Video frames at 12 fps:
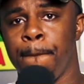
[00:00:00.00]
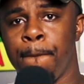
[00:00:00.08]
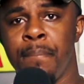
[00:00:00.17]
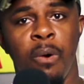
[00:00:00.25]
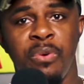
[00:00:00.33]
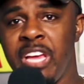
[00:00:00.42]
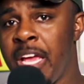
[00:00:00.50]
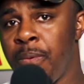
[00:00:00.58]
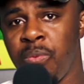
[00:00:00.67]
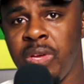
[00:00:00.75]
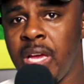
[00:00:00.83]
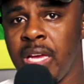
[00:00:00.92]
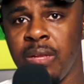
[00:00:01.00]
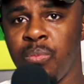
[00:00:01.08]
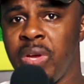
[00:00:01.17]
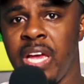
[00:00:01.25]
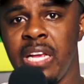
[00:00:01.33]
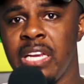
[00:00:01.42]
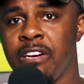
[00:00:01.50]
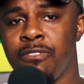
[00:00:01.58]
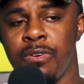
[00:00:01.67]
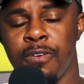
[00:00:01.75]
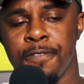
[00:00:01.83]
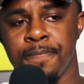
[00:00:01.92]
but we ain't we ain't we ain't
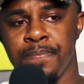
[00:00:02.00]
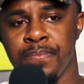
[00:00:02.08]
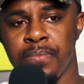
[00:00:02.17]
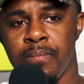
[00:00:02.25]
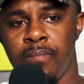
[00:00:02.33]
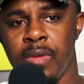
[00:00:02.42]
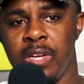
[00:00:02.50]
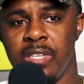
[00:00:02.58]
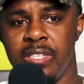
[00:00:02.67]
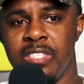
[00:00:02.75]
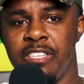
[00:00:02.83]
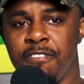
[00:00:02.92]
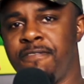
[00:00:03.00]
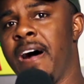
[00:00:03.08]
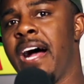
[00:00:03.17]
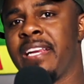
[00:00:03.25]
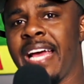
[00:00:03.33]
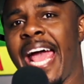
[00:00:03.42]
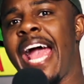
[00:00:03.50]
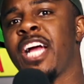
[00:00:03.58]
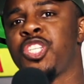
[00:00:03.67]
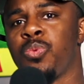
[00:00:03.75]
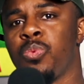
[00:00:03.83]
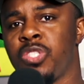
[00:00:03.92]
never define the
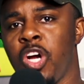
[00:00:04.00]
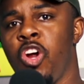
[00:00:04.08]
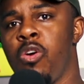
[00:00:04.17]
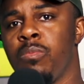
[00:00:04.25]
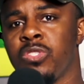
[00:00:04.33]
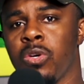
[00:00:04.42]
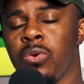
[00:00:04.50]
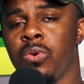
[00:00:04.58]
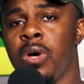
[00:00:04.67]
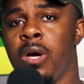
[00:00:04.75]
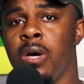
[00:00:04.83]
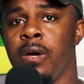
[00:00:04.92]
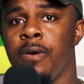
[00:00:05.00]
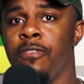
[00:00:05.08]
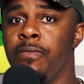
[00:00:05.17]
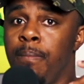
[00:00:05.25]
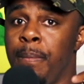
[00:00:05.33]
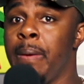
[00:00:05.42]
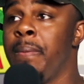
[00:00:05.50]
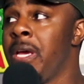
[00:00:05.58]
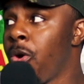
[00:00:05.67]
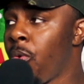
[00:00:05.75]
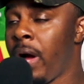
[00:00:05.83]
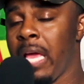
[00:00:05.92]
actual term. So me being
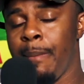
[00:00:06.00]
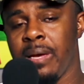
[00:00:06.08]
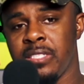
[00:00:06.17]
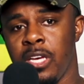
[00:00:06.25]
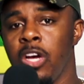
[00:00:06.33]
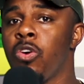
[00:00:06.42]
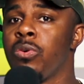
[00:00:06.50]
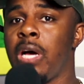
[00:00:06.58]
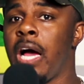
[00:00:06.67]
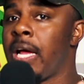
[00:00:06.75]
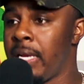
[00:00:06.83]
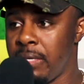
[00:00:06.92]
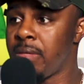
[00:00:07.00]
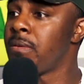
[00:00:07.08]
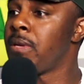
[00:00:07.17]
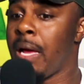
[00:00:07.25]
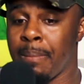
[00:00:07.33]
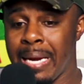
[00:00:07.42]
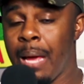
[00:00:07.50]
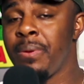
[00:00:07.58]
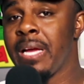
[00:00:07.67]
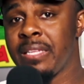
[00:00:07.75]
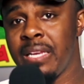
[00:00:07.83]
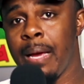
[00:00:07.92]
who I am, I say, oh, I, I'm glad we
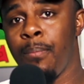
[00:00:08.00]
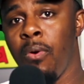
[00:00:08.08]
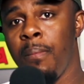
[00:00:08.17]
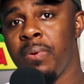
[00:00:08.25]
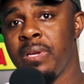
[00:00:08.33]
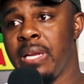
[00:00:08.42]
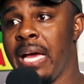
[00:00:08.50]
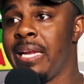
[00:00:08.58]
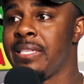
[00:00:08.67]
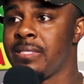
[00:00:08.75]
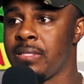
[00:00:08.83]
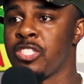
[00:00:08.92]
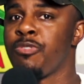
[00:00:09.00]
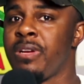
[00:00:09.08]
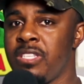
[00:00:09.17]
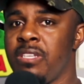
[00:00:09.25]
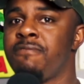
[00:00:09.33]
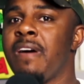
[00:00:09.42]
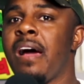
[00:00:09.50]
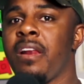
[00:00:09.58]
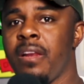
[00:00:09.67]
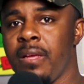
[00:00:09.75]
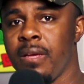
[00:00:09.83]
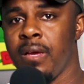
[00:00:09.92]
got to that point, but now let's let's go back to
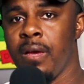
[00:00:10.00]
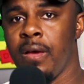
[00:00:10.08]
defining it.